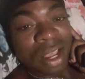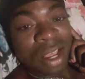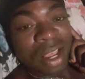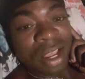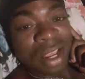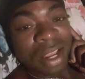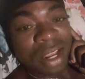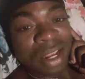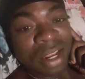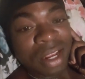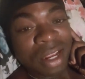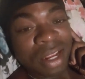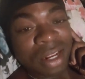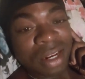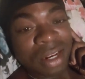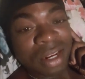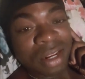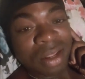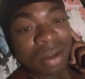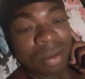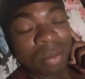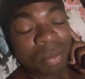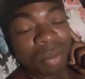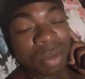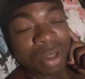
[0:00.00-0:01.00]

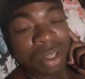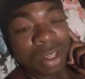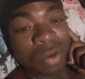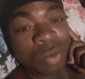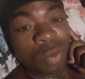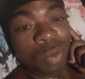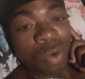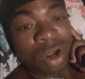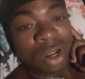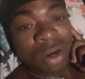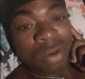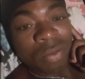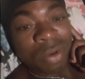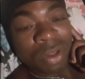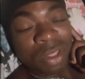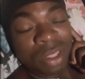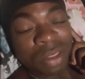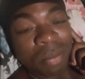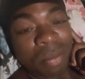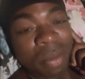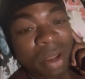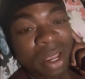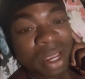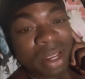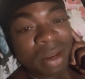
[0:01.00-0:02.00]
and be one
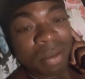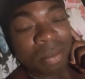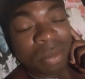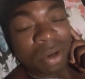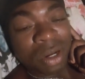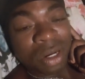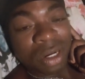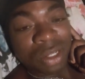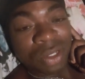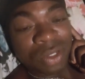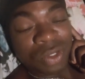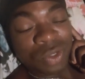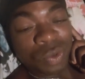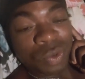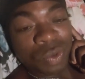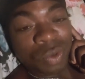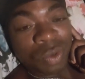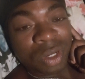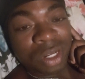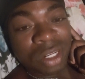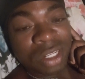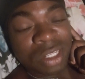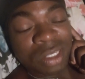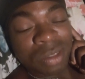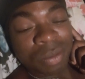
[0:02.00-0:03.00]
with mind, body,
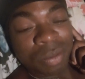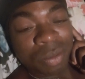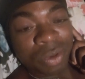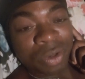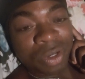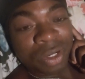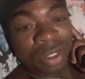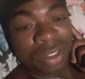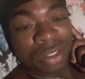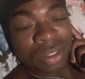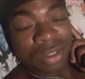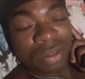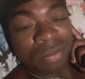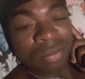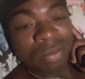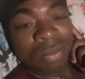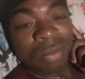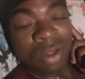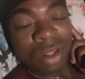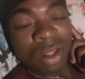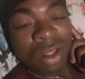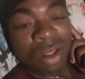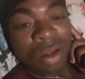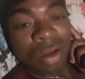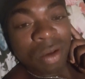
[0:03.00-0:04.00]
soul, and spirit,
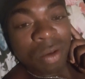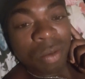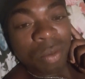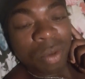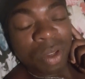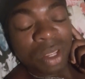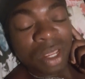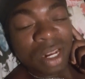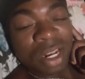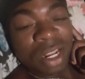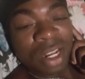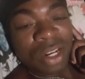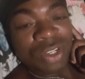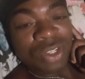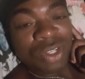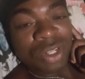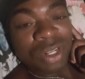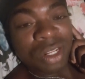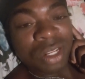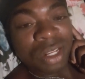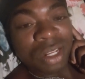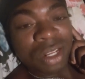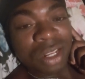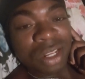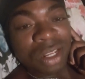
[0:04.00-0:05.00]
we can
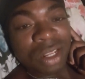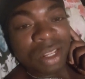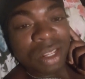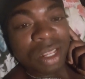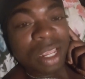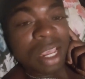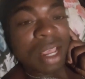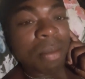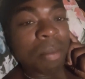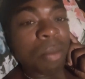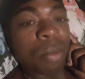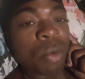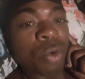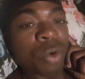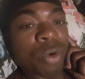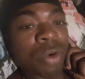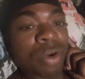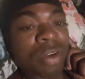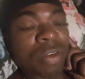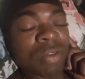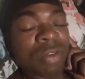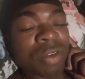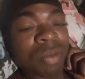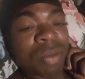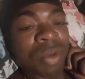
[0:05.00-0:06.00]
actually get
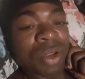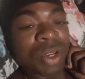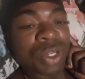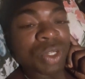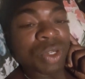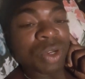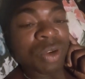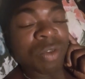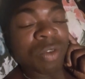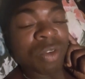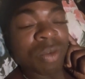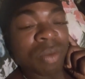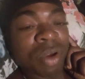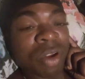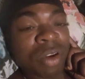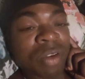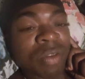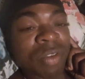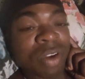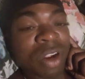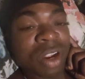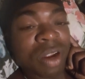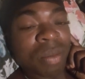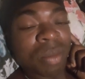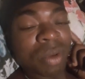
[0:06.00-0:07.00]
more information from our
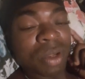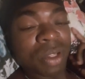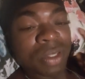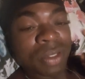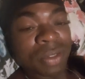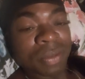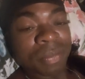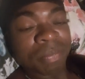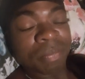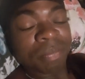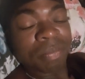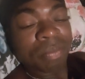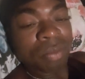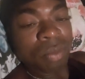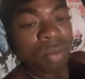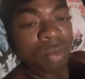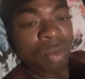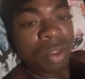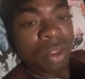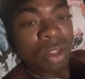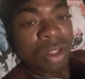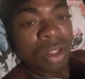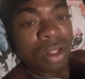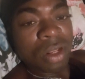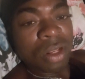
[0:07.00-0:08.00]
environment.
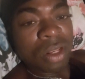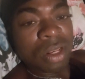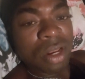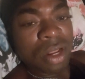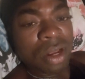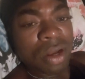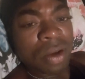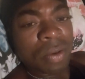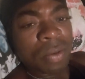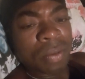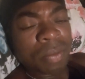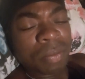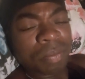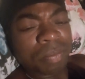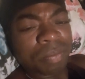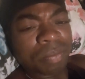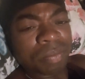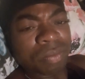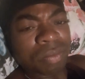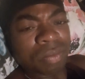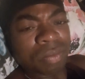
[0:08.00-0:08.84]
Now,